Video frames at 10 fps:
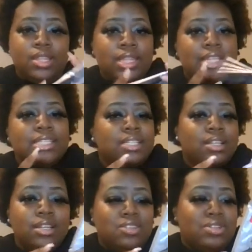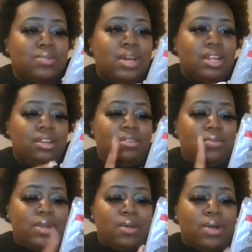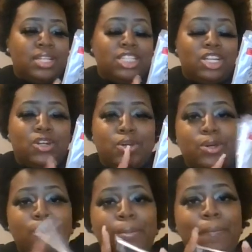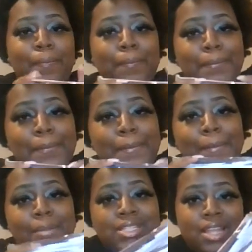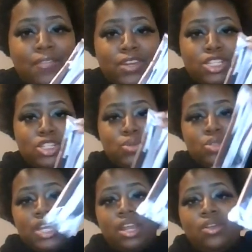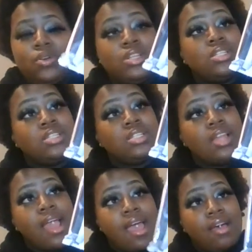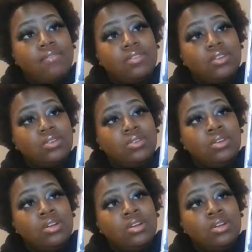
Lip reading: This is another reason why I love when I watched it on Stephanie Sue's channel, is they have little